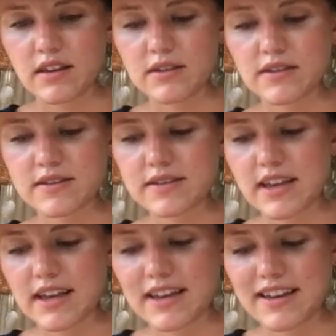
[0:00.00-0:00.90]
you'll
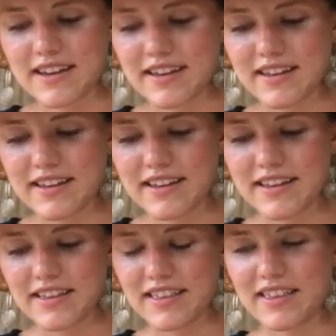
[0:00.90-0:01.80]
see
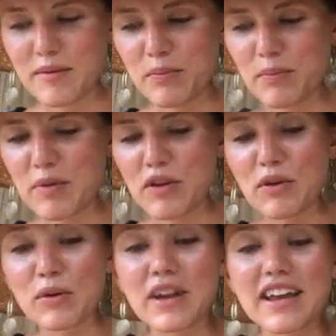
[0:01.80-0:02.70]
the
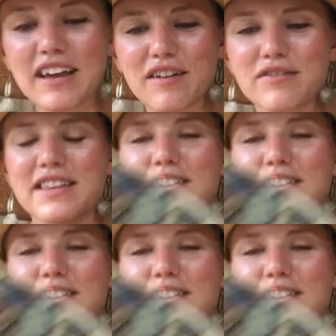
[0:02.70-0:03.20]
beauty of